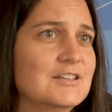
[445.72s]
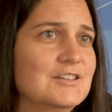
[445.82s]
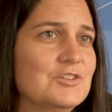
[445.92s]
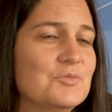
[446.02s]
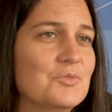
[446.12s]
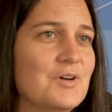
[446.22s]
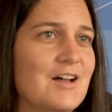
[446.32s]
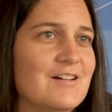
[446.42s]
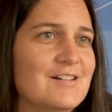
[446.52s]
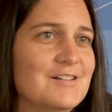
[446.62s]
You know,
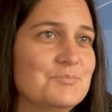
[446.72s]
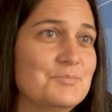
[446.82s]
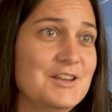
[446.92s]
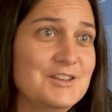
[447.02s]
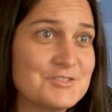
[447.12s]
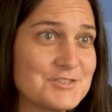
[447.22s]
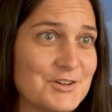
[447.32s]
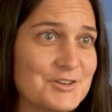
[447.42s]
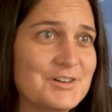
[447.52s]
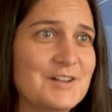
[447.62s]
uh, many years
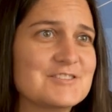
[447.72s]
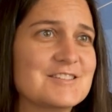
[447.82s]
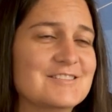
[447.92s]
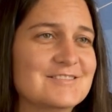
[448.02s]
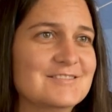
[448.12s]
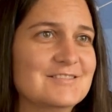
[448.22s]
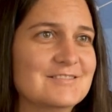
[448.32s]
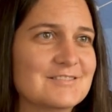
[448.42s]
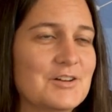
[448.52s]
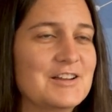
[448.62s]
ago, I was a
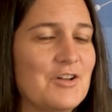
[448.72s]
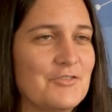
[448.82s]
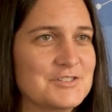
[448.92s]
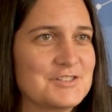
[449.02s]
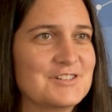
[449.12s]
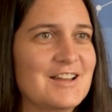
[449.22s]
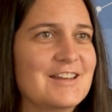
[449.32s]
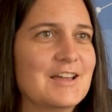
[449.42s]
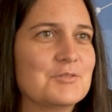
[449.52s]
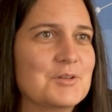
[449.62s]
credit officer
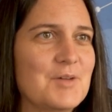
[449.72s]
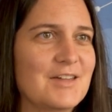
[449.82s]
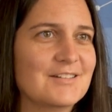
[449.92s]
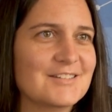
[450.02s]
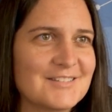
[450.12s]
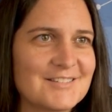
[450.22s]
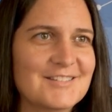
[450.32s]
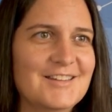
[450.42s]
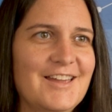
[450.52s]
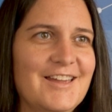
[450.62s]
at Equity Bank,
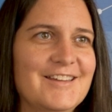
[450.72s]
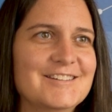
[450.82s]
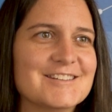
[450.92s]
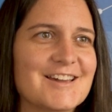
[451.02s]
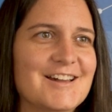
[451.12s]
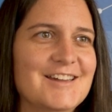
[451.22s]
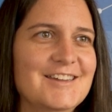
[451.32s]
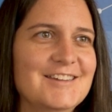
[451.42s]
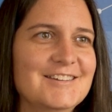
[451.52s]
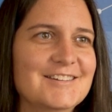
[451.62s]
and
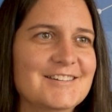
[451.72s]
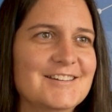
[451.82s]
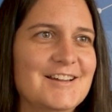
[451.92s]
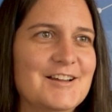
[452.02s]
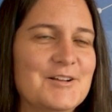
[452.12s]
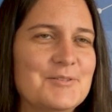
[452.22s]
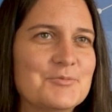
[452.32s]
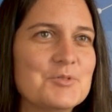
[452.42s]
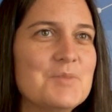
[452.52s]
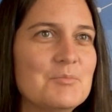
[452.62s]
I uh,
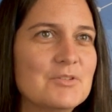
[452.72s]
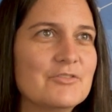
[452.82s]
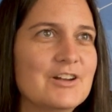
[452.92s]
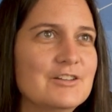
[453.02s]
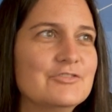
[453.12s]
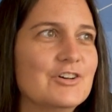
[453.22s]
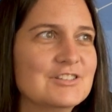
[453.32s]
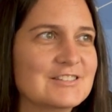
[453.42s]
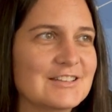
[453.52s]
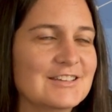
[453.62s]
remember very
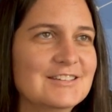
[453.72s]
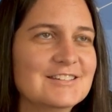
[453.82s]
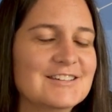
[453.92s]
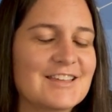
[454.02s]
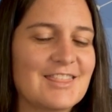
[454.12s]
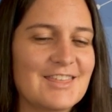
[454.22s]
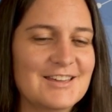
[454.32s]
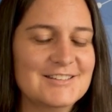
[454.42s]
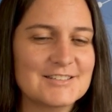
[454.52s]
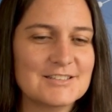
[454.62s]
fondly
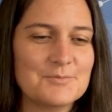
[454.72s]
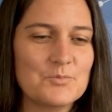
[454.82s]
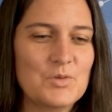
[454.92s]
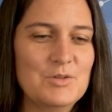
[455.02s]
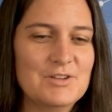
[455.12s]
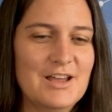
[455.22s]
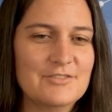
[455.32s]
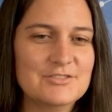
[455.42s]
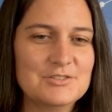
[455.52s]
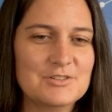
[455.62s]
that we would
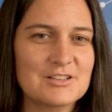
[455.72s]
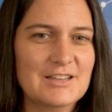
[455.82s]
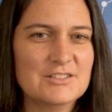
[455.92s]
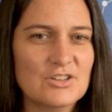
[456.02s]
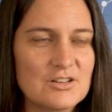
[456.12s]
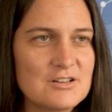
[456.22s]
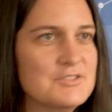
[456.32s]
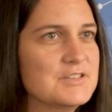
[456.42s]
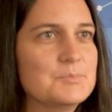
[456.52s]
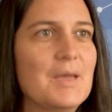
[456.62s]
have to collect all
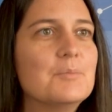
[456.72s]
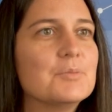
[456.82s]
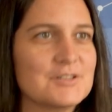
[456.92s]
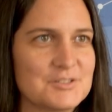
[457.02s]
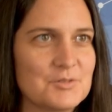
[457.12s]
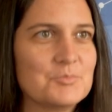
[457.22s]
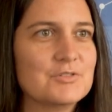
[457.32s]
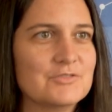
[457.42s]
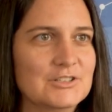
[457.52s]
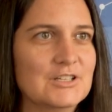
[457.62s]
this paper to
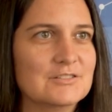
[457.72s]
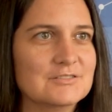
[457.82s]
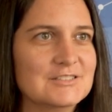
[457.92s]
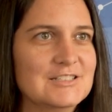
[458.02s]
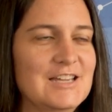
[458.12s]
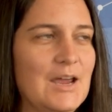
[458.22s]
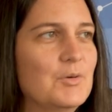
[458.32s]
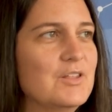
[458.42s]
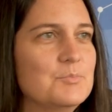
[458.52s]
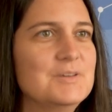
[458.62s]
approve a loan. And
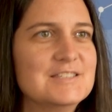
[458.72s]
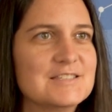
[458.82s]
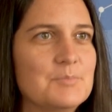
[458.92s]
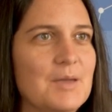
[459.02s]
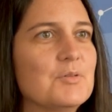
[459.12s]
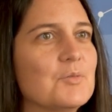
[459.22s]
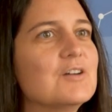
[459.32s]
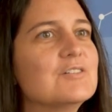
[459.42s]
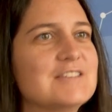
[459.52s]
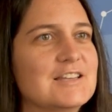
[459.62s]
one of the pieces of paper we
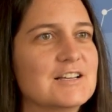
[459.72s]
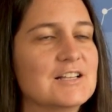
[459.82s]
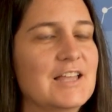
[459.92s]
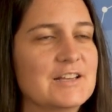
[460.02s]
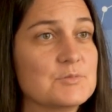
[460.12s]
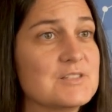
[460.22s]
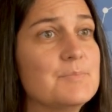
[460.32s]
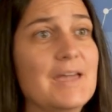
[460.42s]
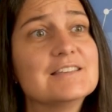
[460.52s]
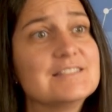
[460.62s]
always had to collect was the
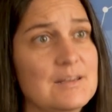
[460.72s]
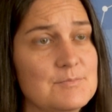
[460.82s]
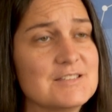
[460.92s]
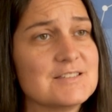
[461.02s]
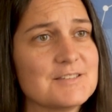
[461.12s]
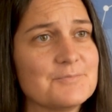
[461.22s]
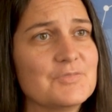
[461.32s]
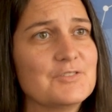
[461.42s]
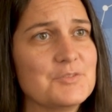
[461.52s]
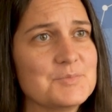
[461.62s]
bank statements
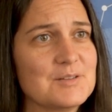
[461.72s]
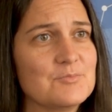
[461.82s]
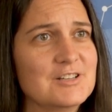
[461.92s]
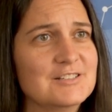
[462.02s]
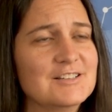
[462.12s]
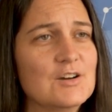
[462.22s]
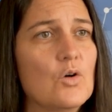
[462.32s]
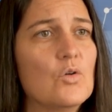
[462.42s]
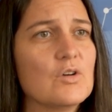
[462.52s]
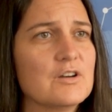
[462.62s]
from someone,
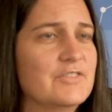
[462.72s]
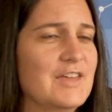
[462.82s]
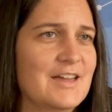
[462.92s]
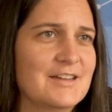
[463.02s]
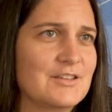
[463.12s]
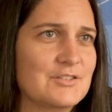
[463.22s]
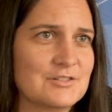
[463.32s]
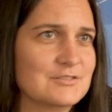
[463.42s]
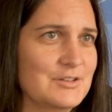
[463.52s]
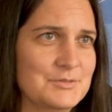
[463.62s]
or if they had
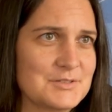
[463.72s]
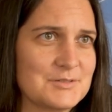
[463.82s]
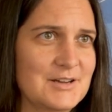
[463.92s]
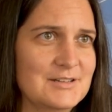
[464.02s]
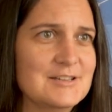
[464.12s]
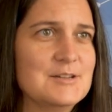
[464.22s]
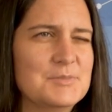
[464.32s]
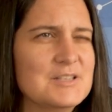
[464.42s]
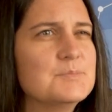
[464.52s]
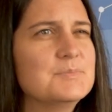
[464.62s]
other loans, right?
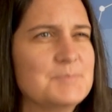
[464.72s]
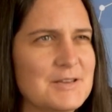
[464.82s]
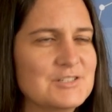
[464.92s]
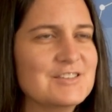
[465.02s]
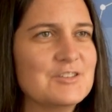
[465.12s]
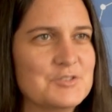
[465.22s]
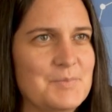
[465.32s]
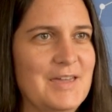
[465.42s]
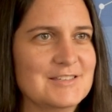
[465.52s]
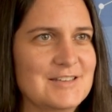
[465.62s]
But especially those
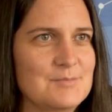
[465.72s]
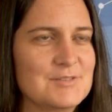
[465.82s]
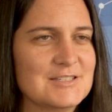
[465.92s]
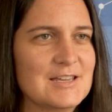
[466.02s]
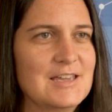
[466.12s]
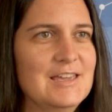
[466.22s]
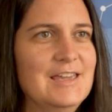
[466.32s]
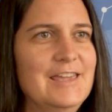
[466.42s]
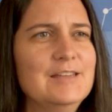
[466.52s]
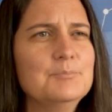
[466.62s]
bank statements
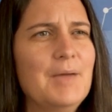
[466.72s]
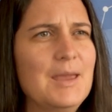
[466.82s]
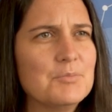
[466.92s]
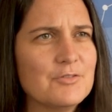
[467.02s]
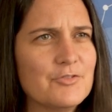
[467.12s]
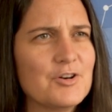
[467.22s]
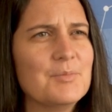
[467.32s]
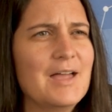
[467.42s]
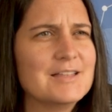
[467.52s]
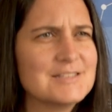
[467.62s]
in paper
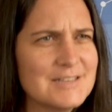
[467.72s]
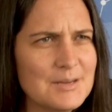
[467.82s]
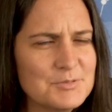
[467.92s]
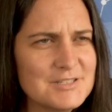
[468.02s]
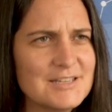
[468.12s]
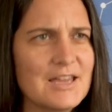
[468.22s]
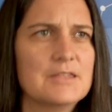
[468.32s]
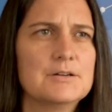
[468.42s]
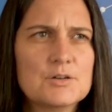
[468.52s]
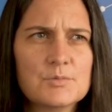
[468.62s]
format, stapled
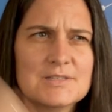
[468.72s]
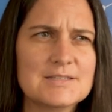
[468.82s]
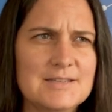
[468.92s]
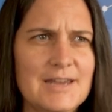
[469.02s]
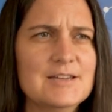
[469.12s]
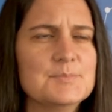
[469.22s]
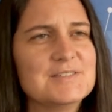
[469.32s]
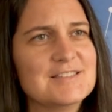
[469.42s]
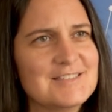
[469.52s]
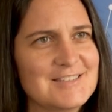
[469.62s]
together with
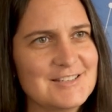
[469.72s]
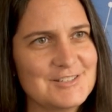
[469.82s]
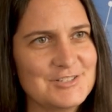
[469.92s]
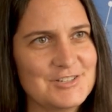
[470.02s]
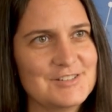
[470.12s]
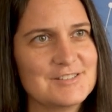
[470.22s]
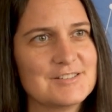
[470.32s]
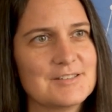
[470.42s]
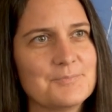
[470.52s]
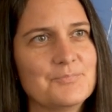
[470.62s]
stamps and signatures.